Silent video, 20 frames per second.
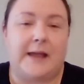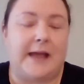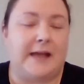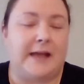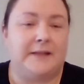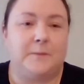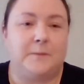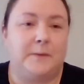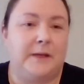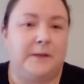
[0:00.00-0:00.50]

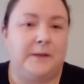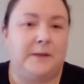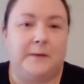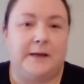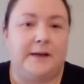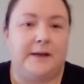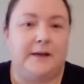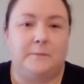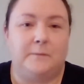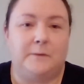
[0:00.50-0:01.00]
as we
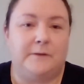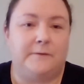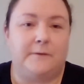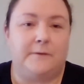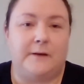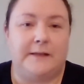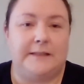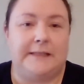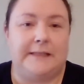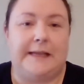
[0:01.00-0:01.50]
were
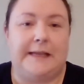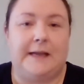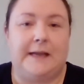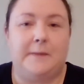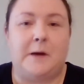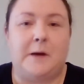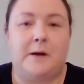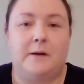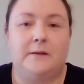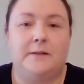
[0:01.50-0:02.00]
finding
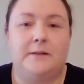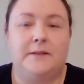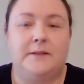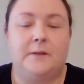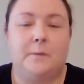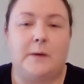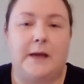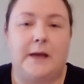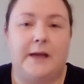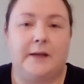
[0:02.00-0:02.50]
our partner
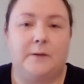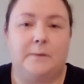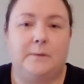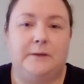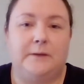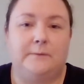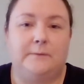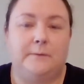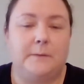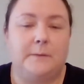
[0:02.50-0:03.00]
to work
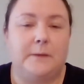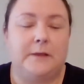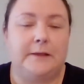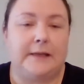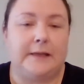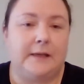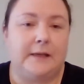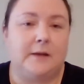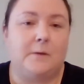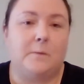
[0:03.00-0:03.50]
with, we were
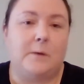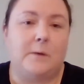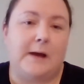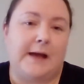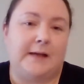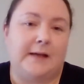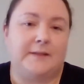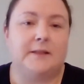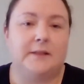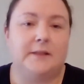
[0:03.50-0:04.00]
looking at what
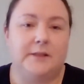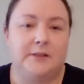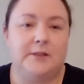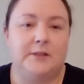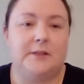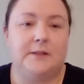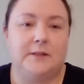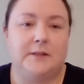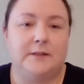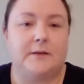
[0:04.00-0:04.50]
our
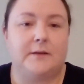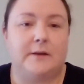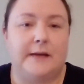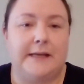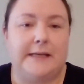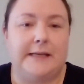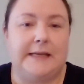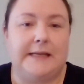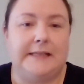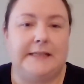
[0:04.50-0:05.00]
solution
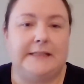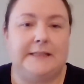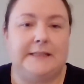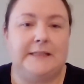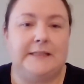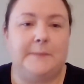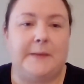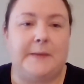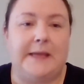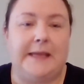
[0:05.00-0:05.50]
design needed
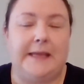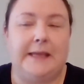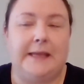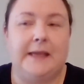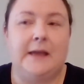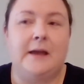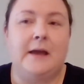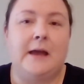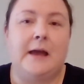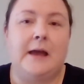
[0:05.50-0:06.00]
to
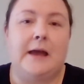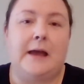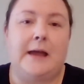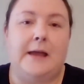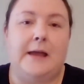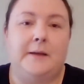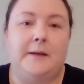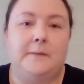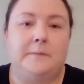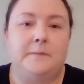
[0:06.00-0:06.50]
be
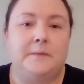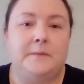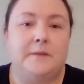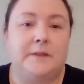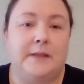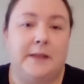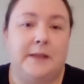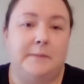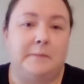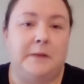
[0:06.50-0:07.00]

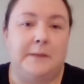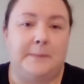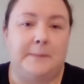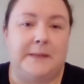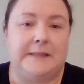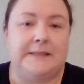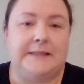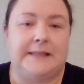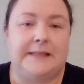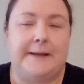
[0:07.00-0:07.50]
to
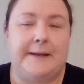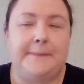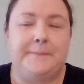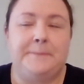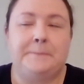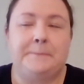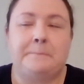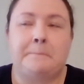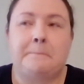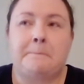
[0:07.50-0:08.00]
implement it.
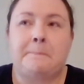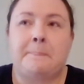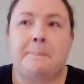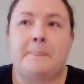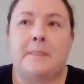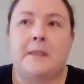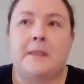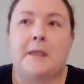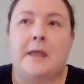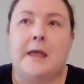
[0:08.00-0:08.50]

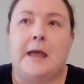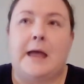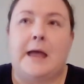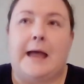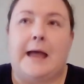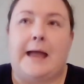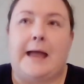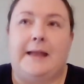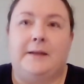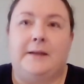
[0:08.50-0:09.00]

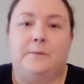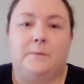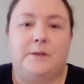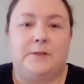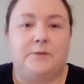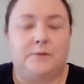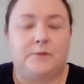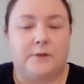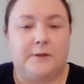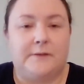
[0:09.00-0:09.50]
And
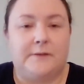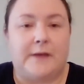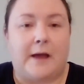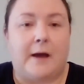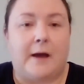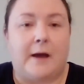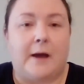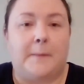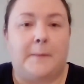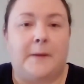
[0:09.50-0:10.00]
we drew
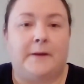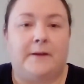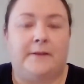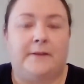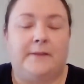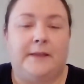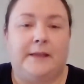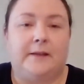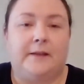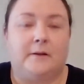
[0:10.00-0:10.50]
that up, and I
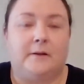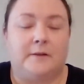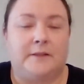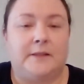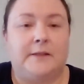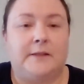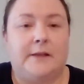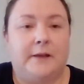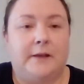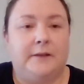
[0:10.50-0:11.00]
think got
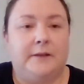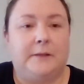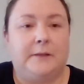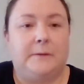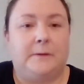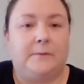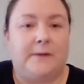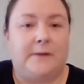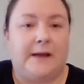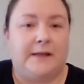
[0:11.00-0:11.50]
to know
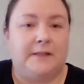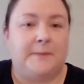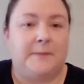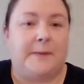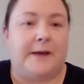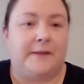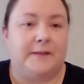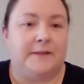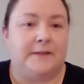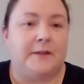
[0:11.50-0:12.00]
you around
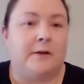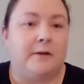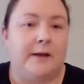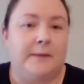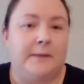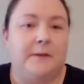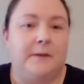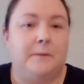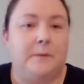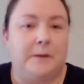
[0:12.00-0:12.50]
about the
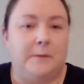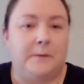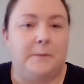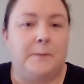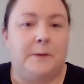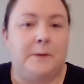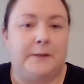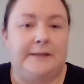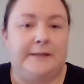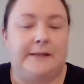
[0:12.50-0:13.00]
time that we were
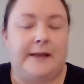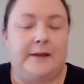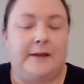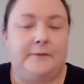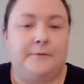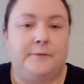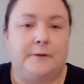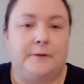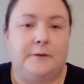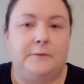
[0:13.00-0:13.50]
putting
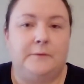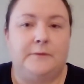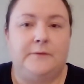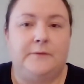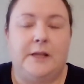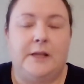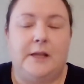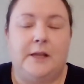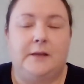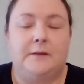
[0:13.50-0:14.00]
that through
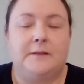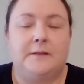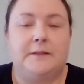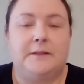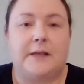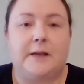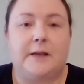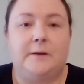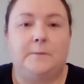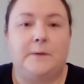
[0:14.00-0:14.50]
review.
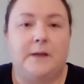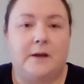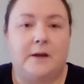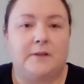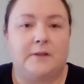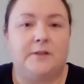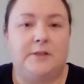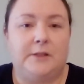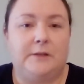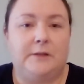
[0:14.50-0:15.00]
So we
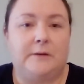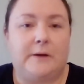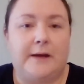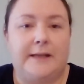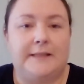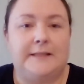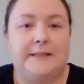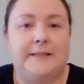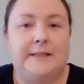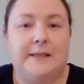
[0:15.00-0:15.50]
asked you
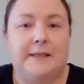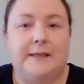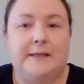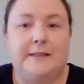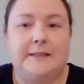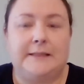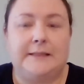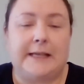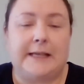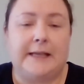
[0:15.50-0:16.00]
guys
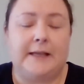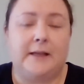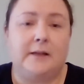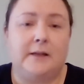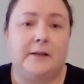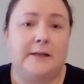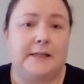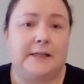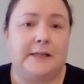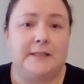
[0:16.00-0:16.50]
to take a
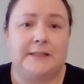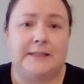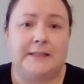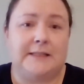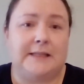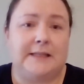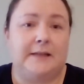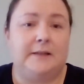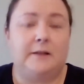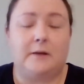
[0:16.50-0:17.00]
look and
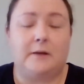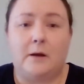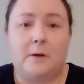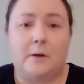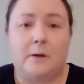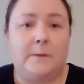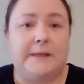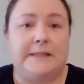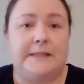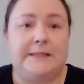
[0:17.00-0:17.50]
just say, look,
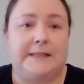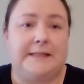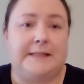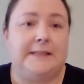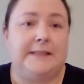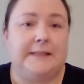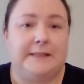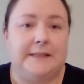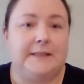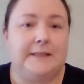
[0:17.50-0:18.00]
are we
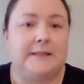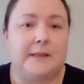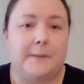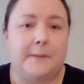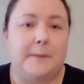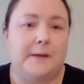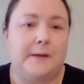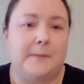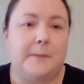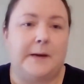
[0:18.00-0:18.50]
setting this
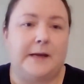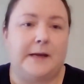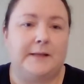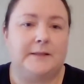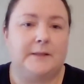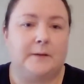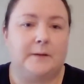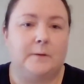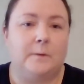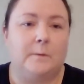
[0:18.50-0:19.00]
up in a
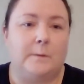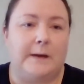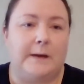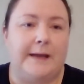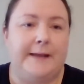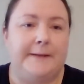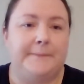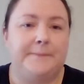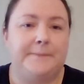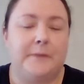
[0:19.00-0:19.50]
practical
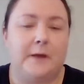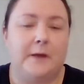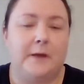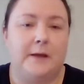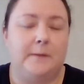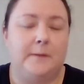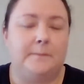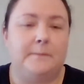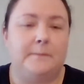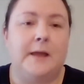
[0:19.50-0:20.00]
way?
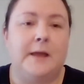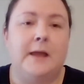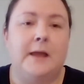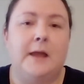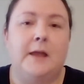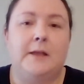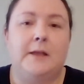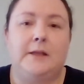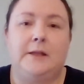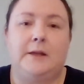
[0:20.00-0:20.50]

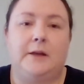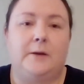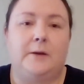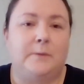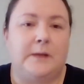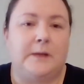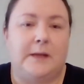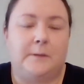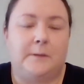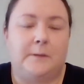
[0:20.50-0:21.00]

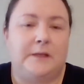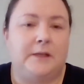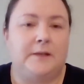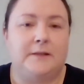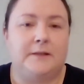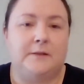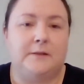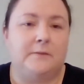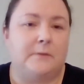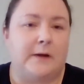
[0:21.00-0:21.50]
Are we
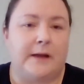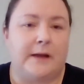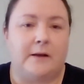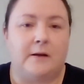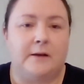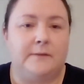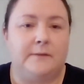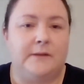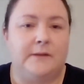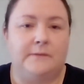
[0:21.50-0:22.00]
using the right
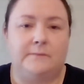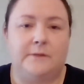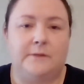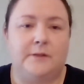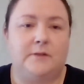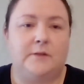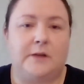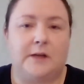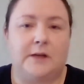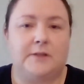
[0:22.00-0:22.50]
kind of
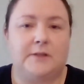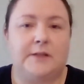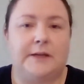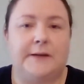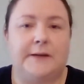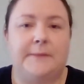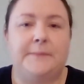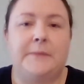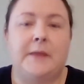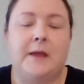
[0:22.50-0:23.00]

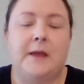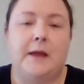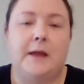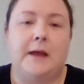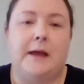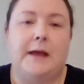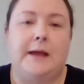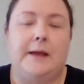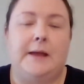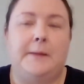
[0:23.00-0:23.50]
infrastructure?
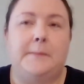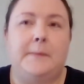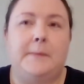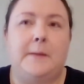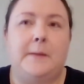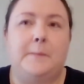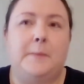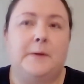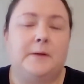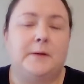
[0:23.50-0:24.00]

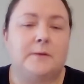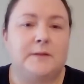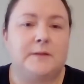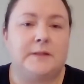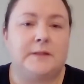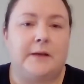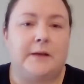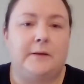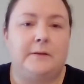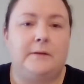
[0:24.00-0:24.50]
But
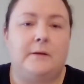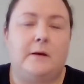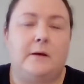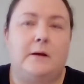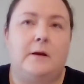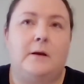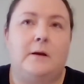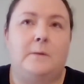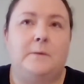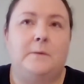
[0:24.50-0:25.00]
also,
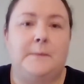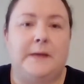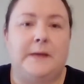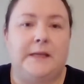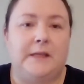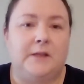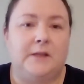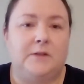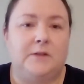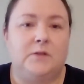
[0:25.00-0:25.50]
are we
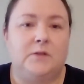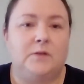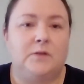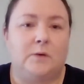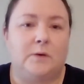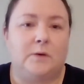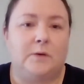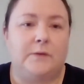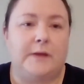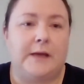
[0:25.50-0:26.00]
making
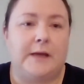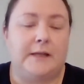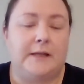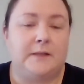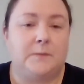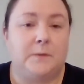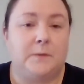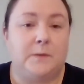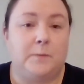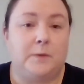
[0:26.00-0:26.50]
sure that
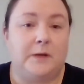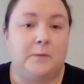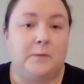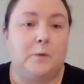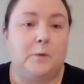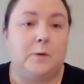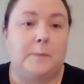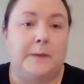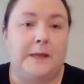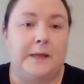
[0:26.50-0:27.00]
as we
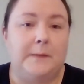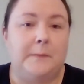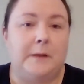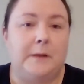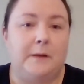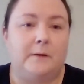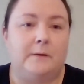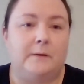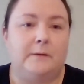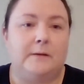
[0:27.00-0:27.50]
bring more
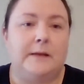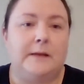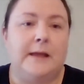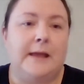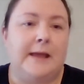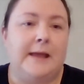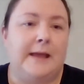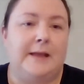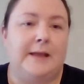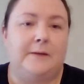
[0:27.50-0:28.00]
people on,
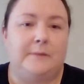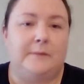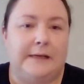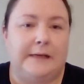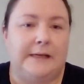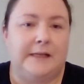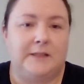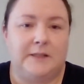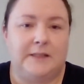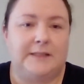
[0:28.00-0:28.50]
it
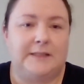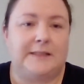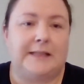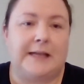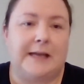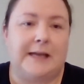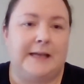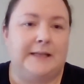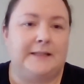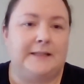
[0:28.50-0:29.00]
really is just
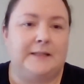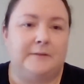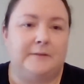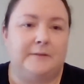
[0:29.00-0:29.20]
a case